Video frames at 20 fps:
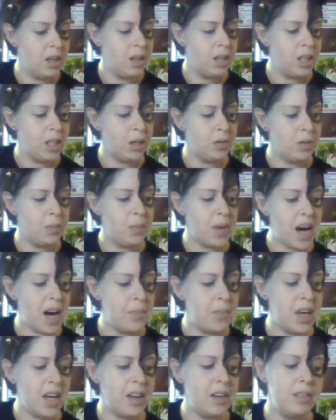They were
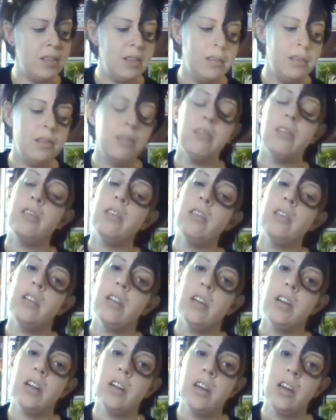Batman
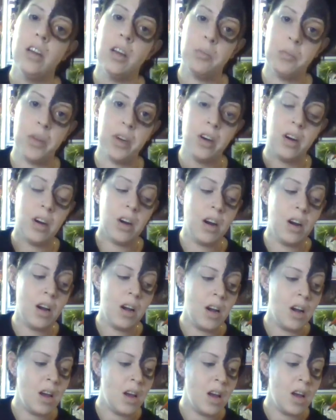number
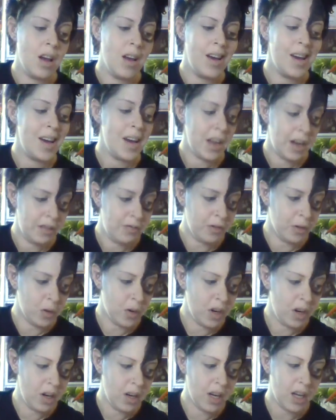
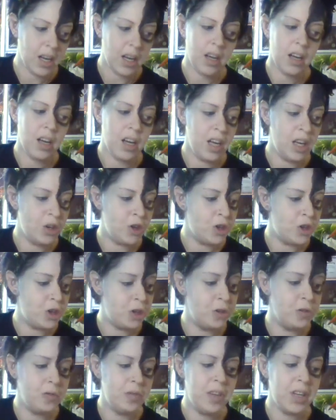84 in
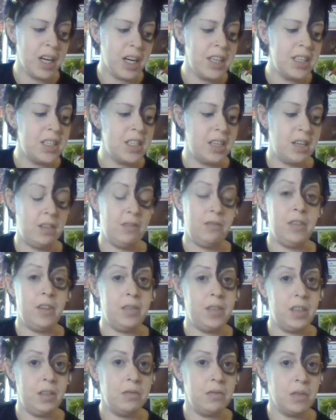June
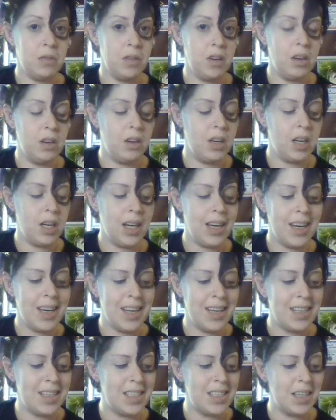1954,
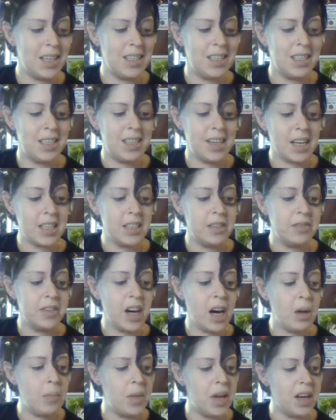and Detective
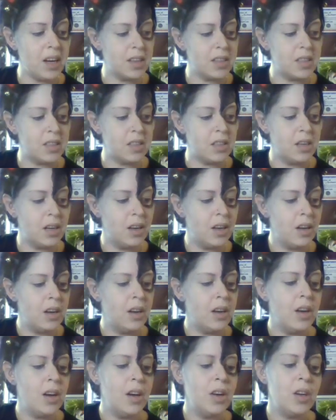Comics
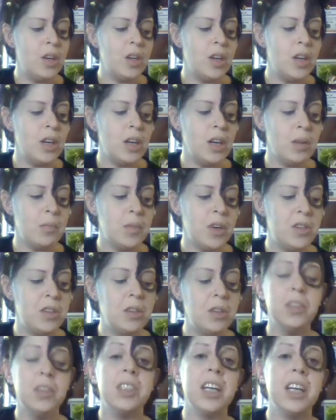number
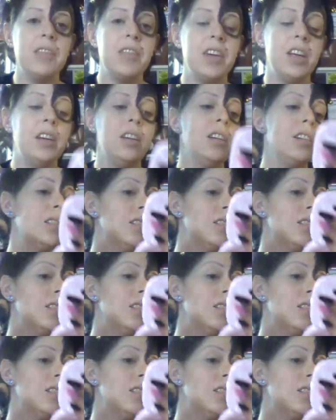211 in